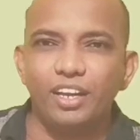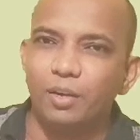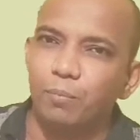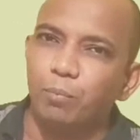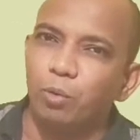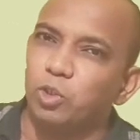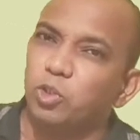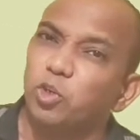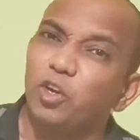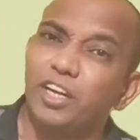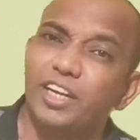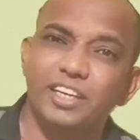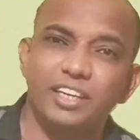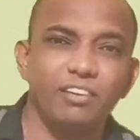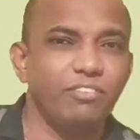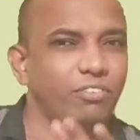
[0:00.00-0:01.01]
square in
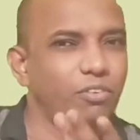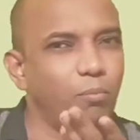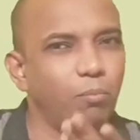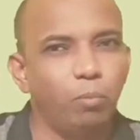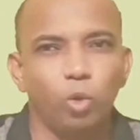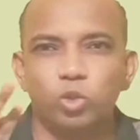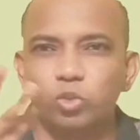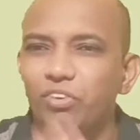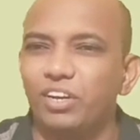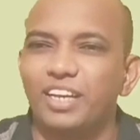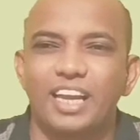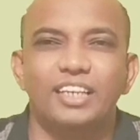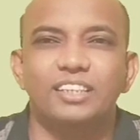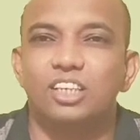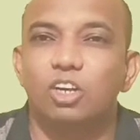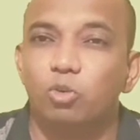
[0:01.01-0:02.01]
positive negative
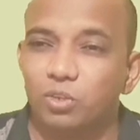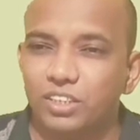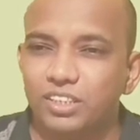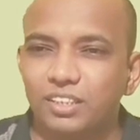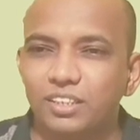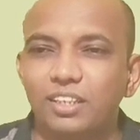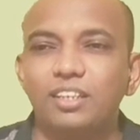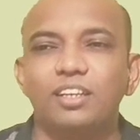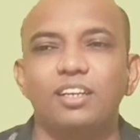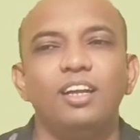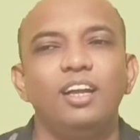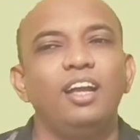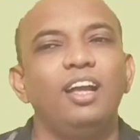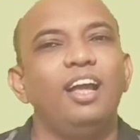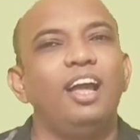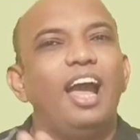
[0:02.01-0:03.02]
both will cancel out each
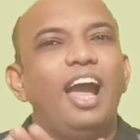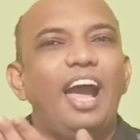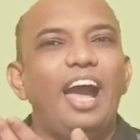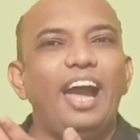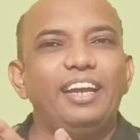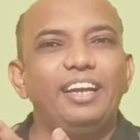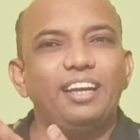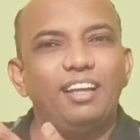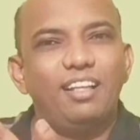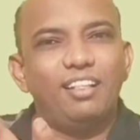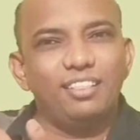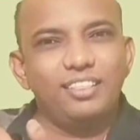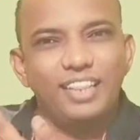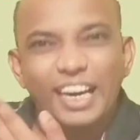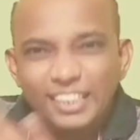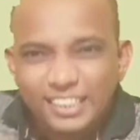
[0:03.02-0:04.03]
other,
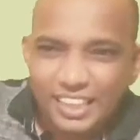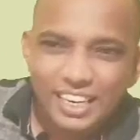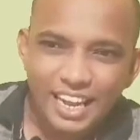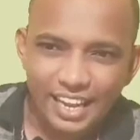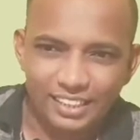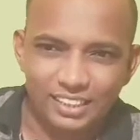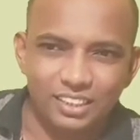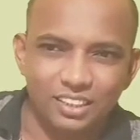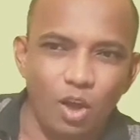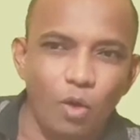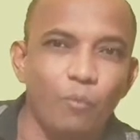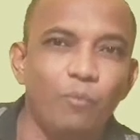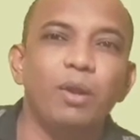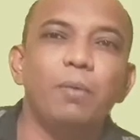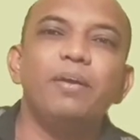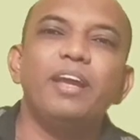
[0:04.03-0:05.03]
and that
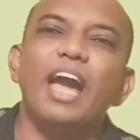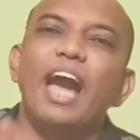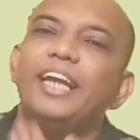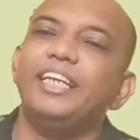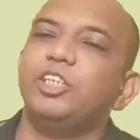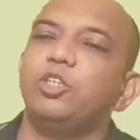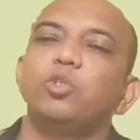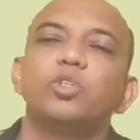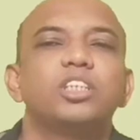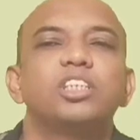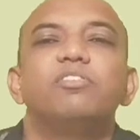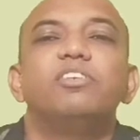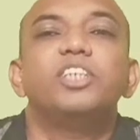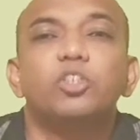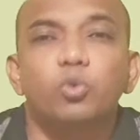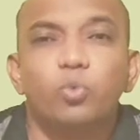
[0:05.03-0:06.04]
3x will be added
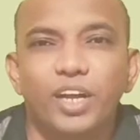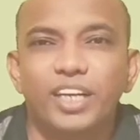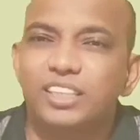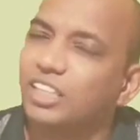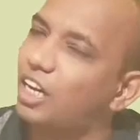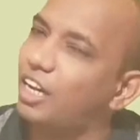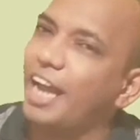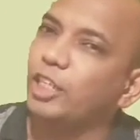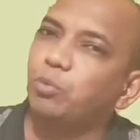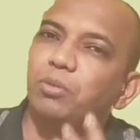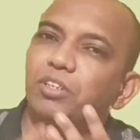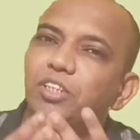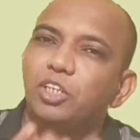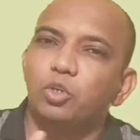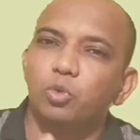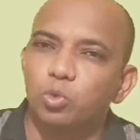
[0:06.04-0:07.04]
to 72x
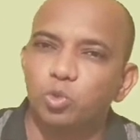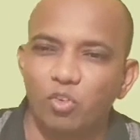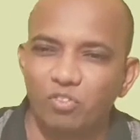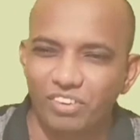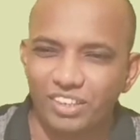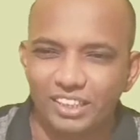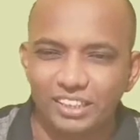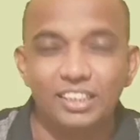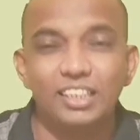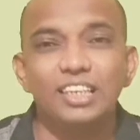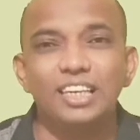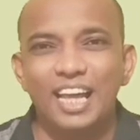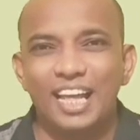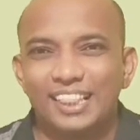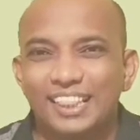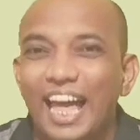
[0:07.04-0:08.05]
as per the rules of
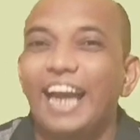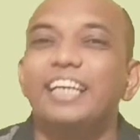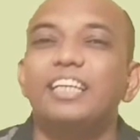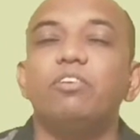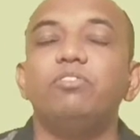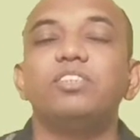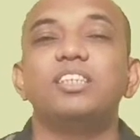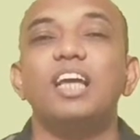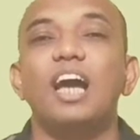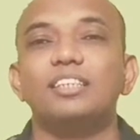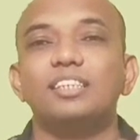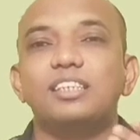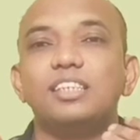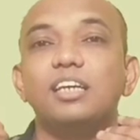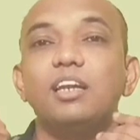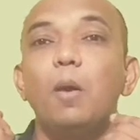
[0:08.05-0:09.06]
integer. That
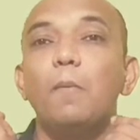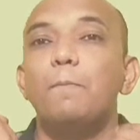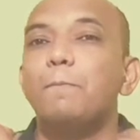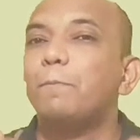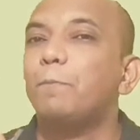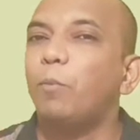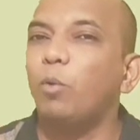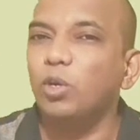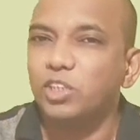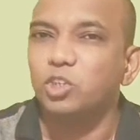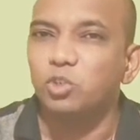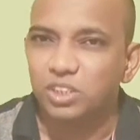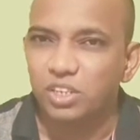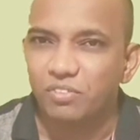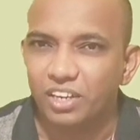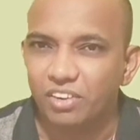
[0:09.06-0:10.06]
gives the answer
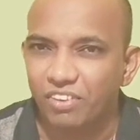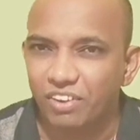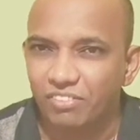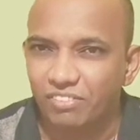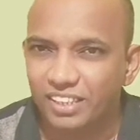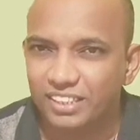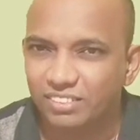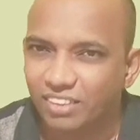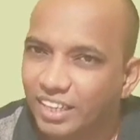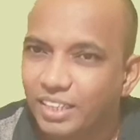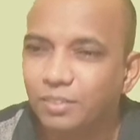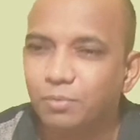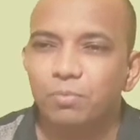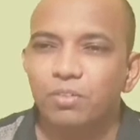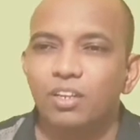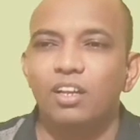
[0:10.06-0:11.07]
positive
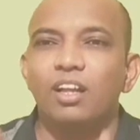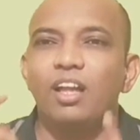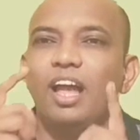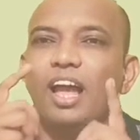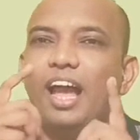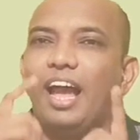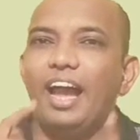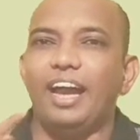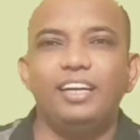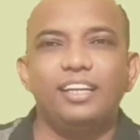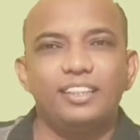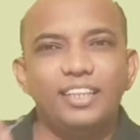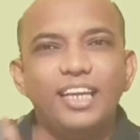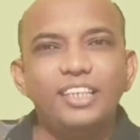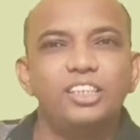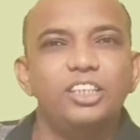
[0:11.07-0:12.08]
75x, right?
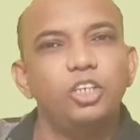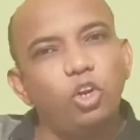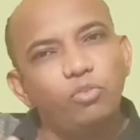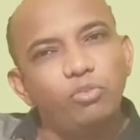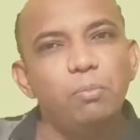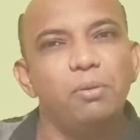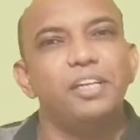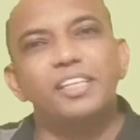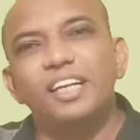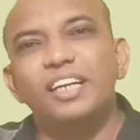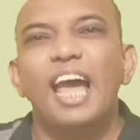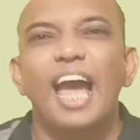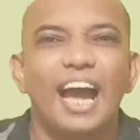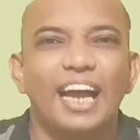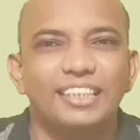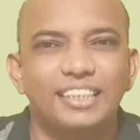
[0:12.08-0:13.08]
And that 0 will be
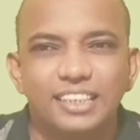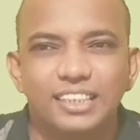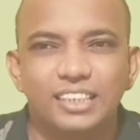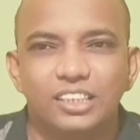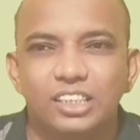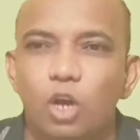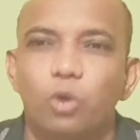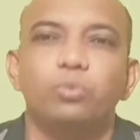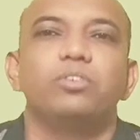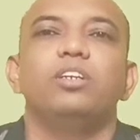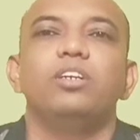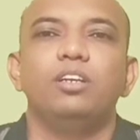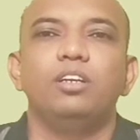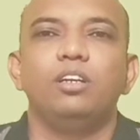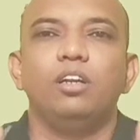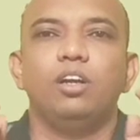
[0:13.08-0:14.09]
written as it is
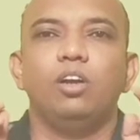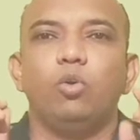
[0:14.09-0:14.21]
down.